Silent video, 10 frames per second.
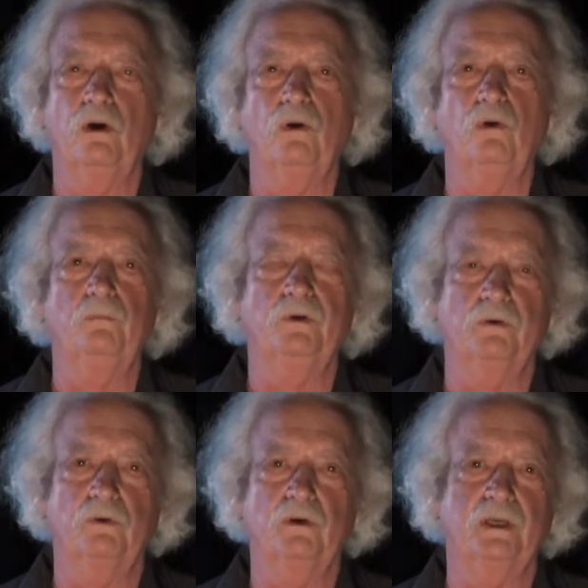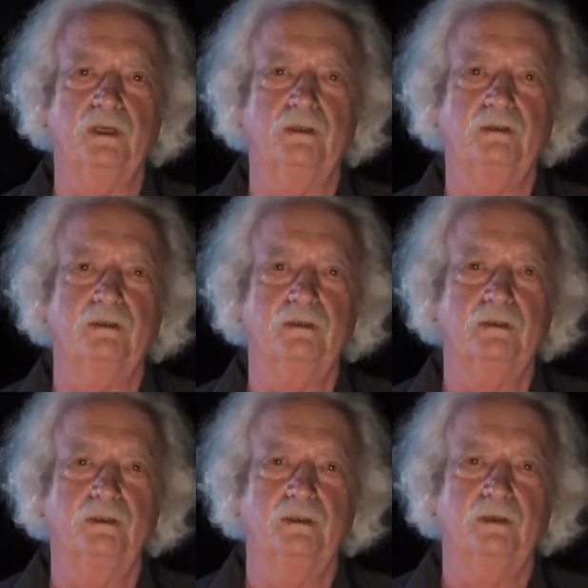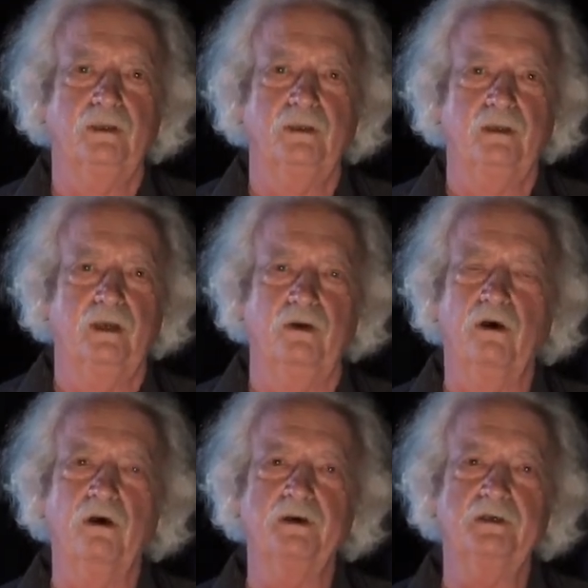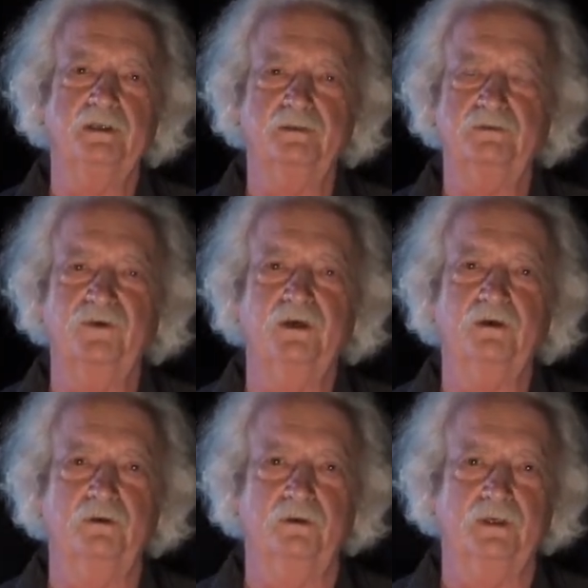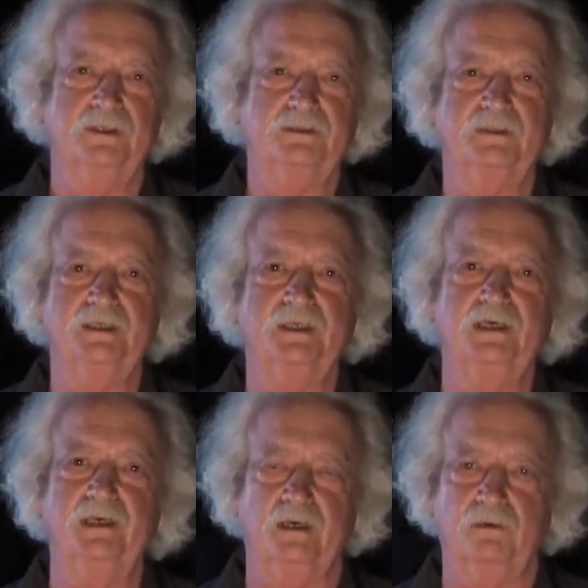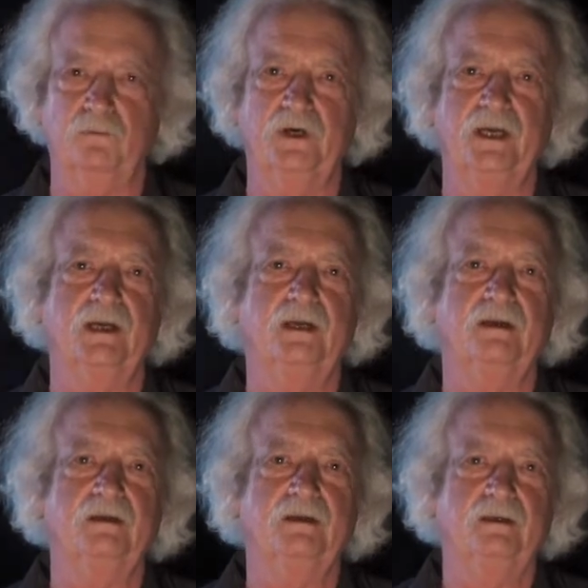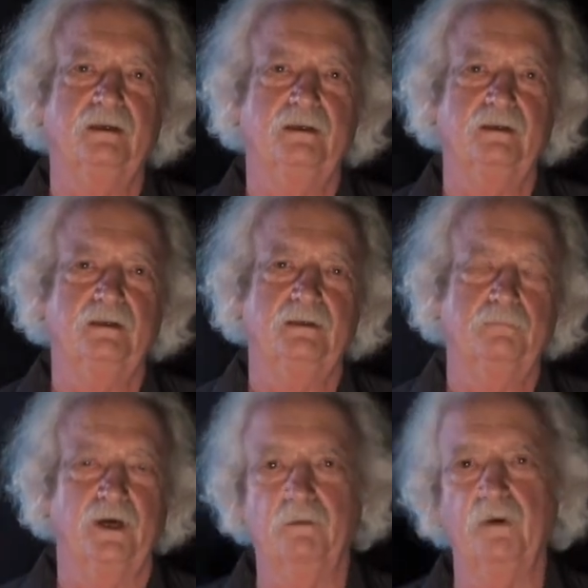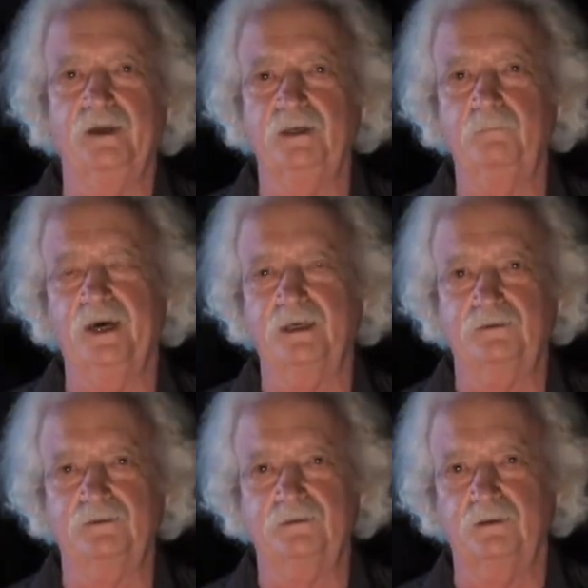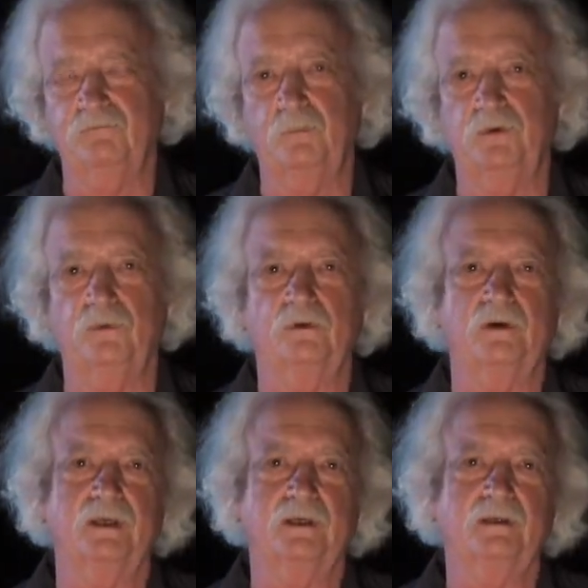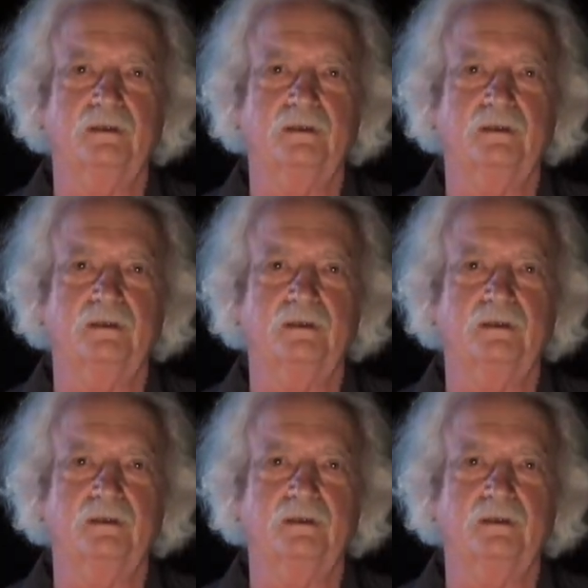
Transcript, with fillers: O oh Binnorie. And on his finger his signet ring by the bonny banks of Binnorie.